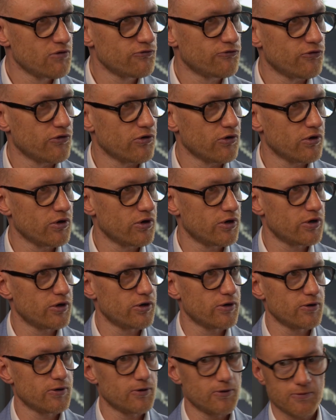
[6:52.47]

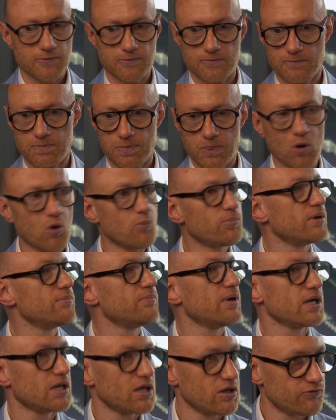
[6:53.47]
for open
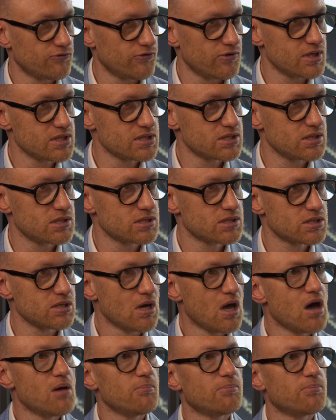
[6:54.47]
banking, for instance.